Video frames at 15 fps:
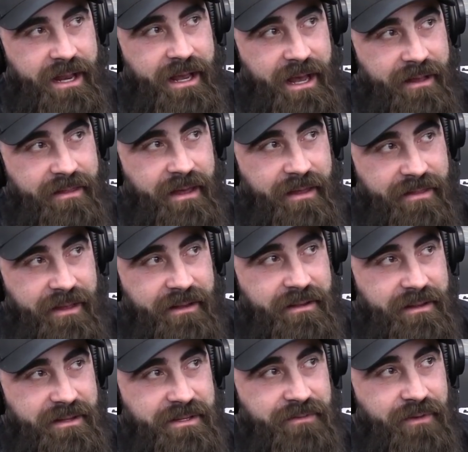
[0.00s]
I think, to
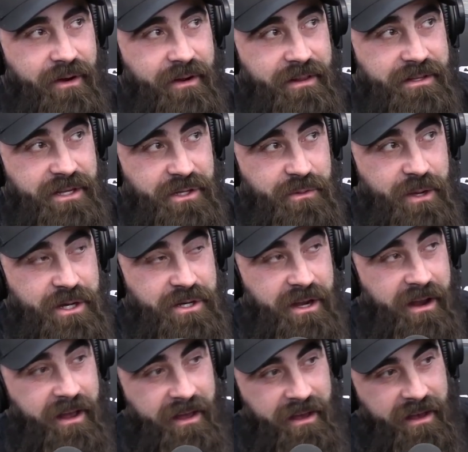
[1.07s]
the severity of the
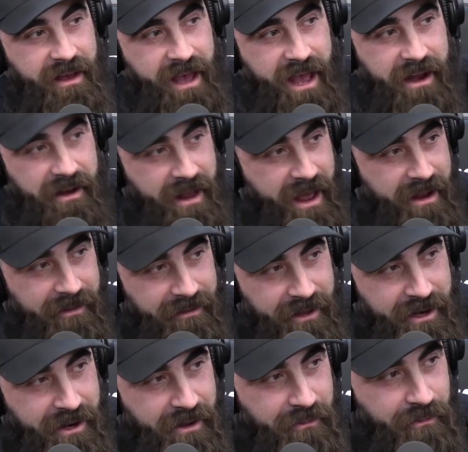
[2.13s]
situation. And
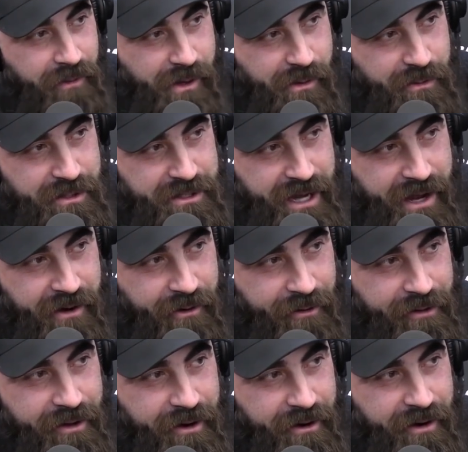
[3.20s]
Lydia, what you were saying
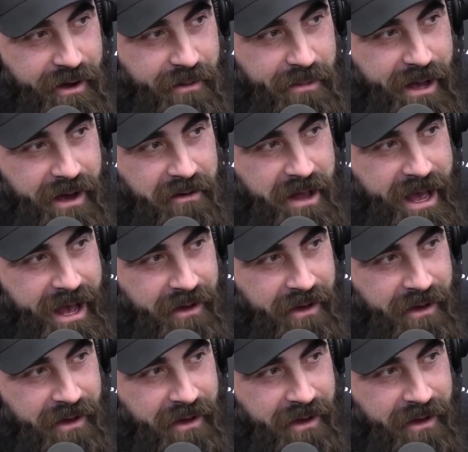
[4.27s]
earlier about how